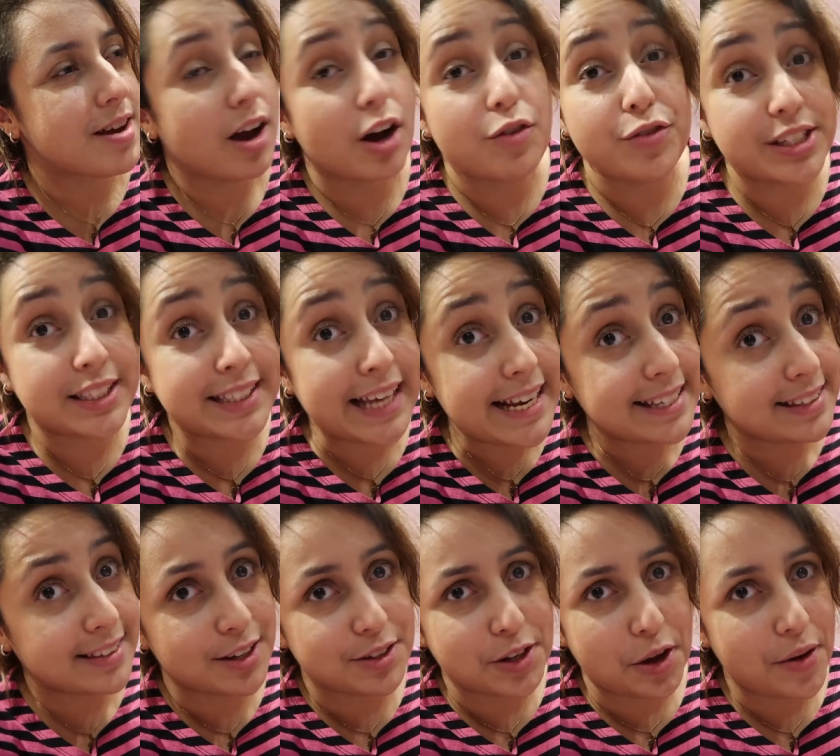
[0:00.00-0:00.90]
obviously
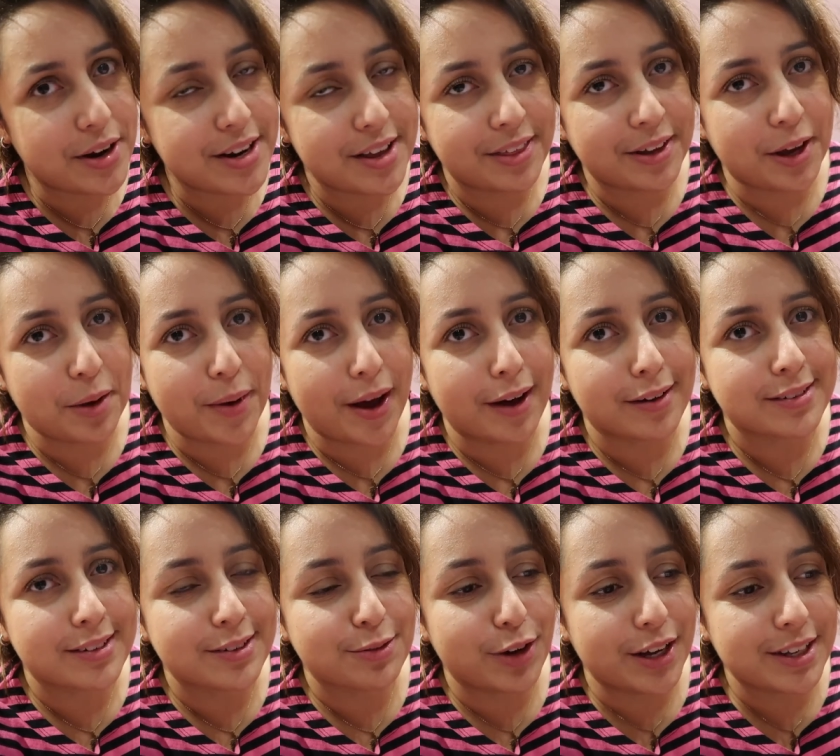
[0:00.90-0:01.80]
Daisy didn't know anything
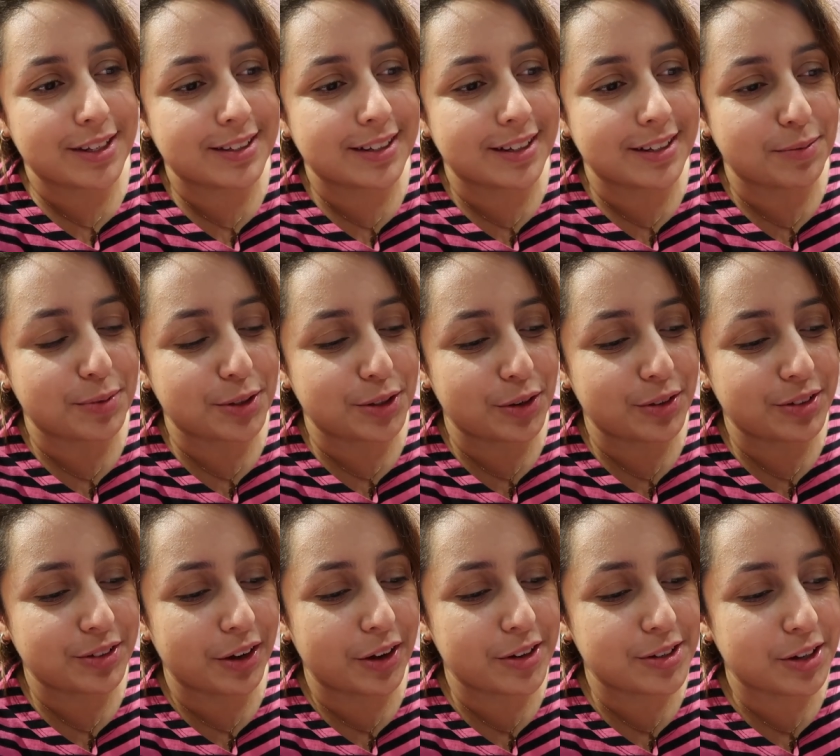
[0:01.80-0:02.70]
about West End
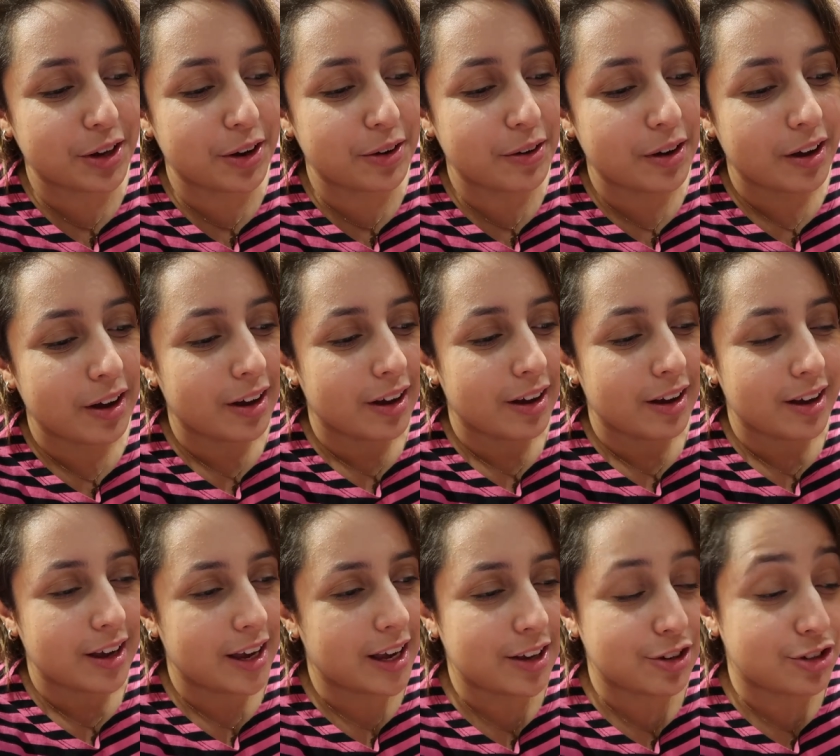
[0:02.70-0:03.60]
Producer, so
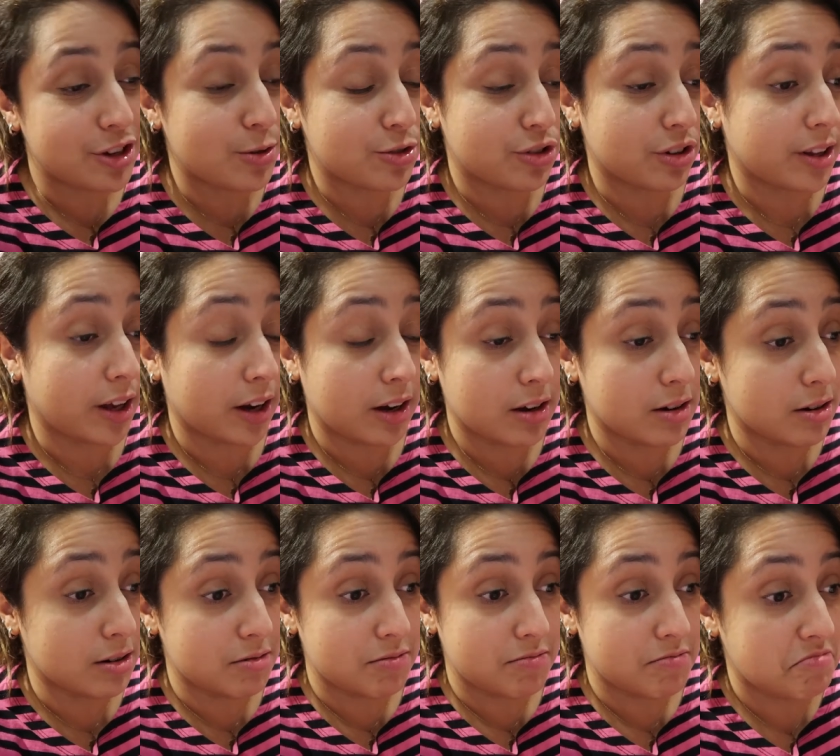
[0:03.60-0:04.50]
she was just like,
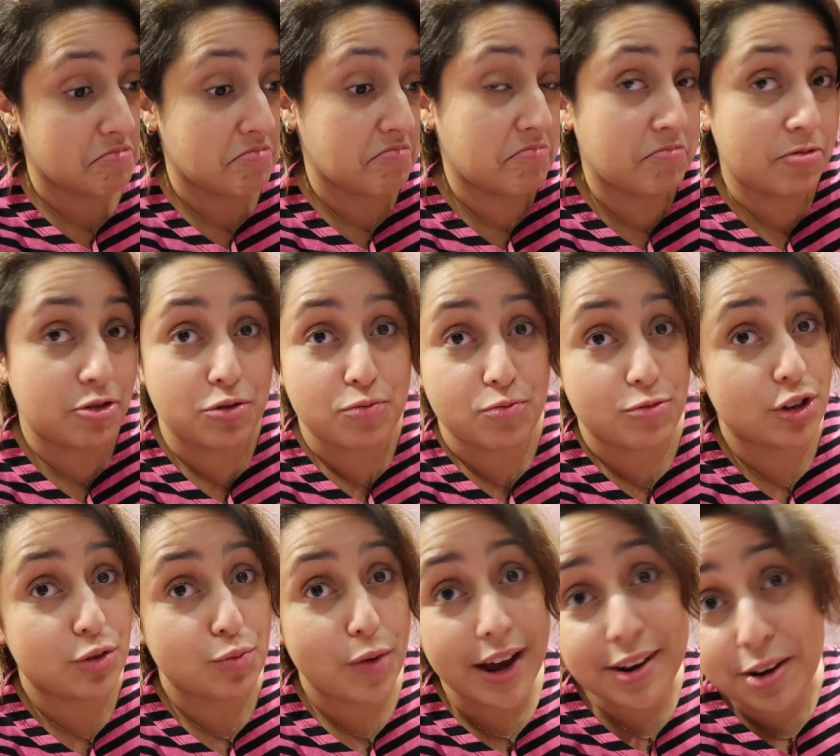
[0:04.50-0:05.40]
oh,
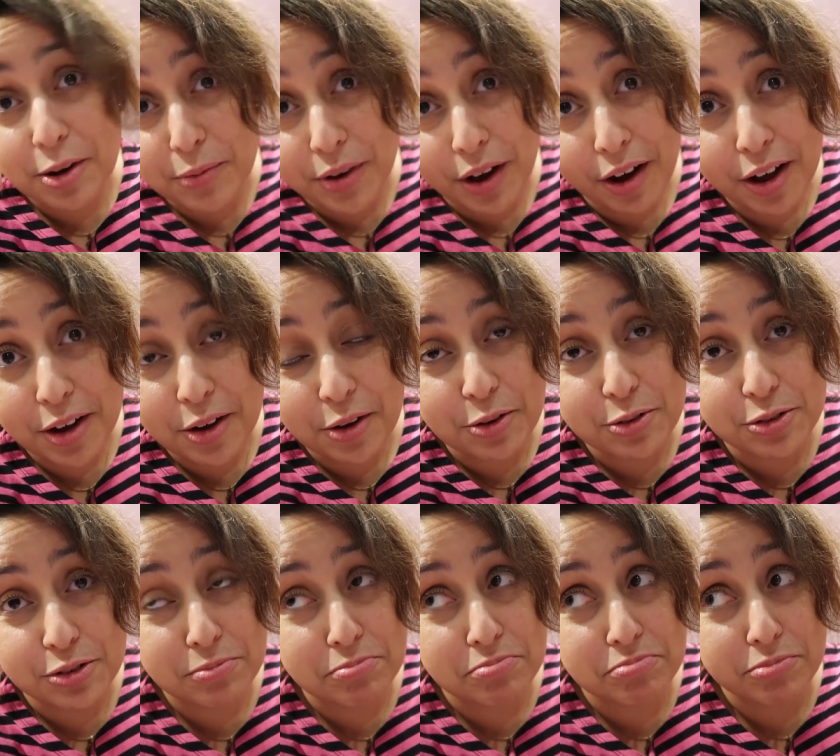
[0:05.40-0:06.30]
just random guy
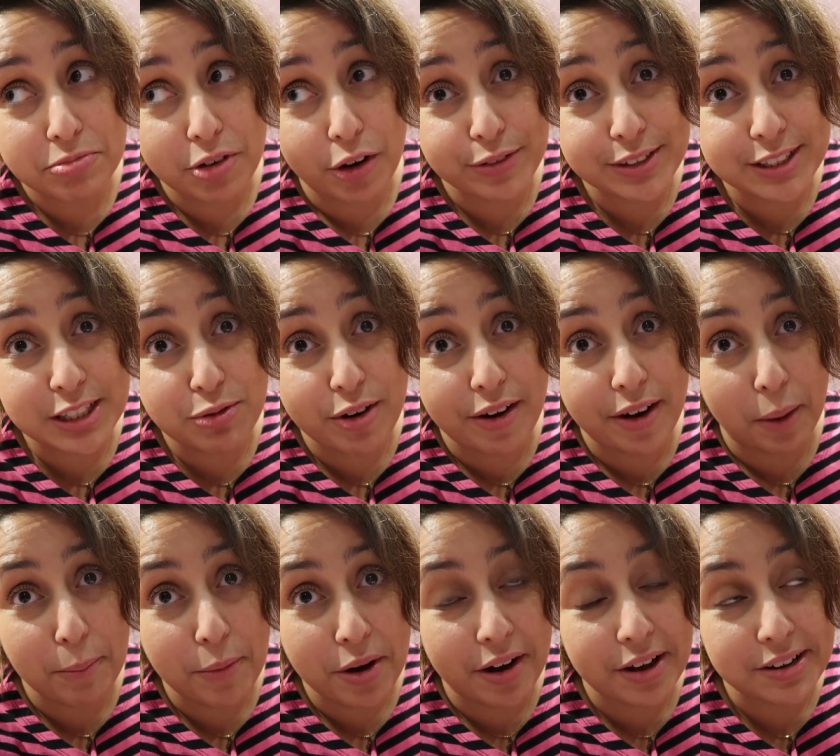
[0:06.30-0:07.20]
who's obviously wearing
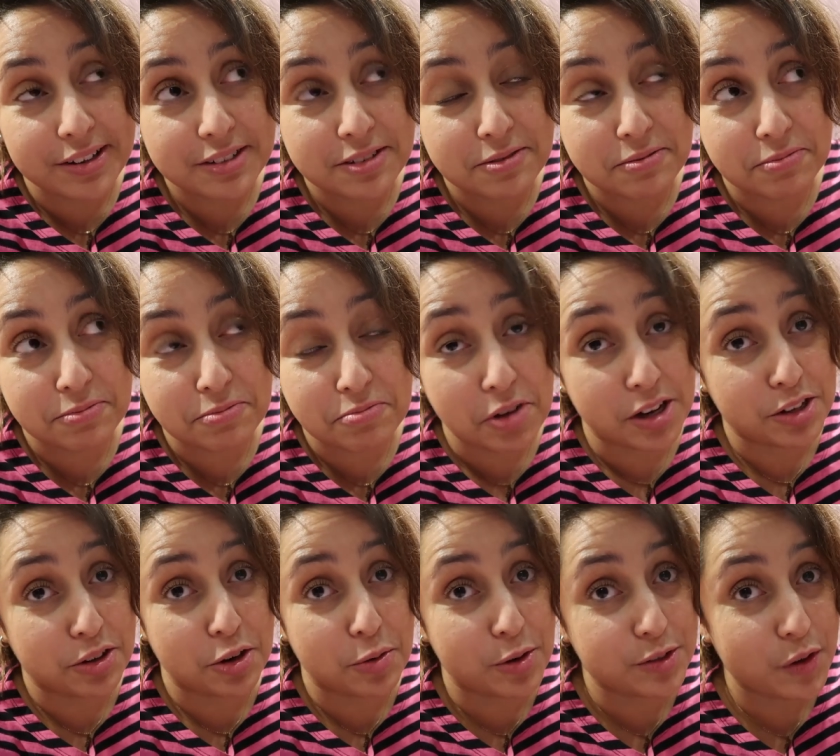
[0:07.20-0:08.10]
a mask, I
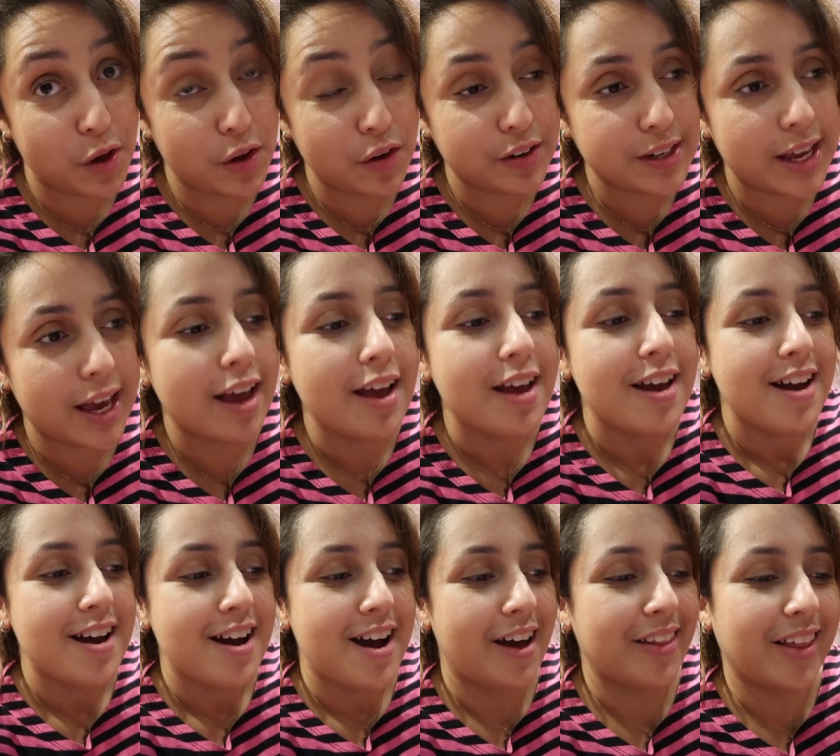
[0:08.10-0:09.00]
don't know what's going on here.
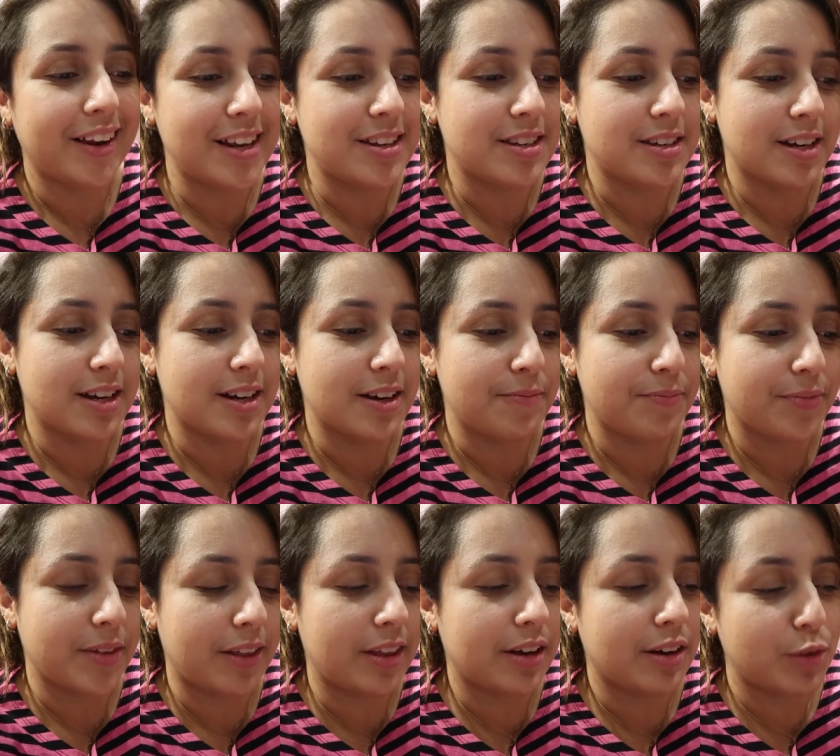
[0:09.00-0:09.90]
And then in the,
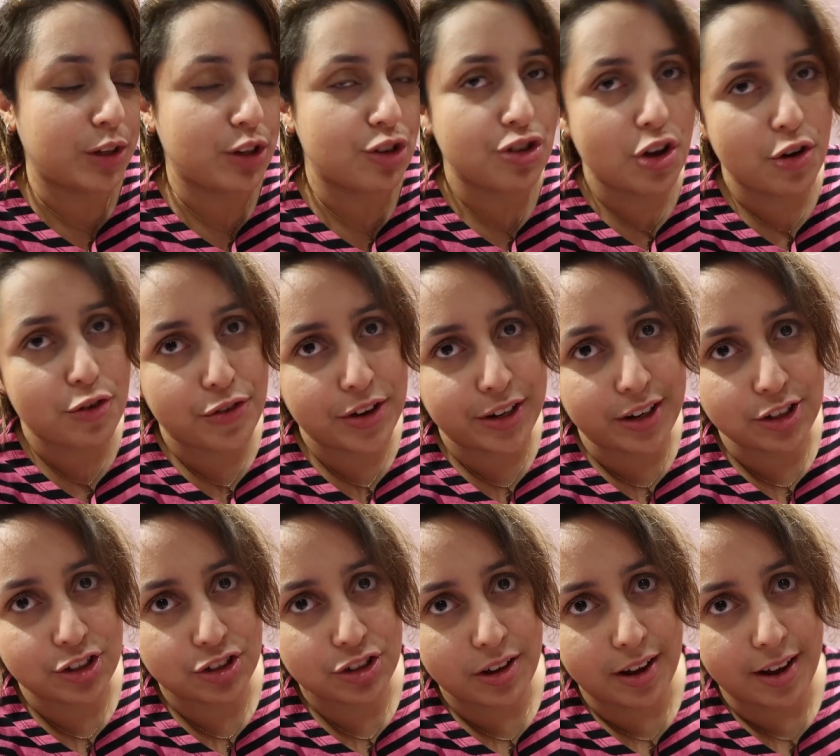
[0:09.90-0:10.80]
I think when the show
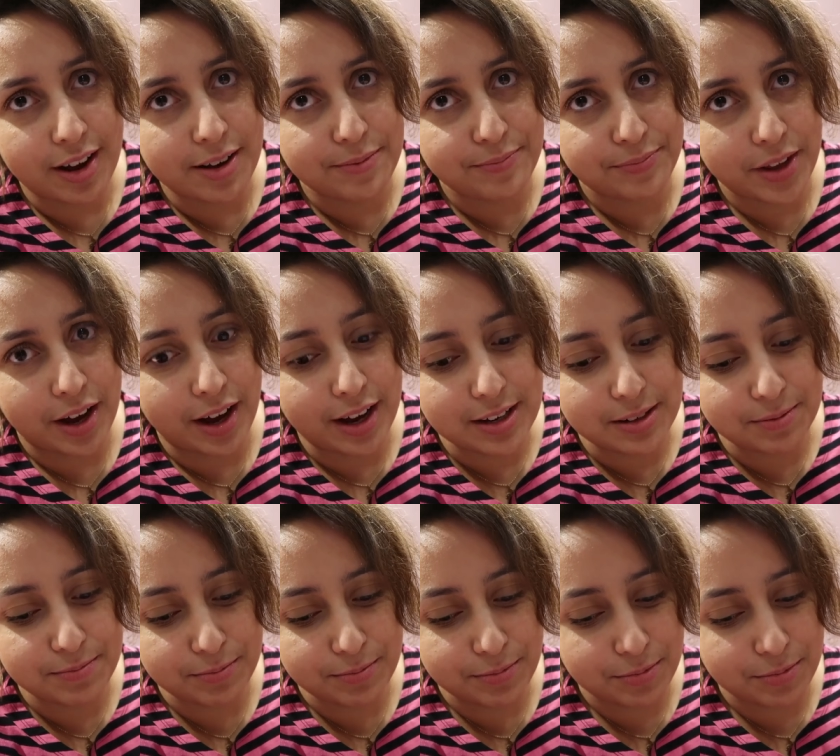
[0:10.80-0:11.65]
finished, I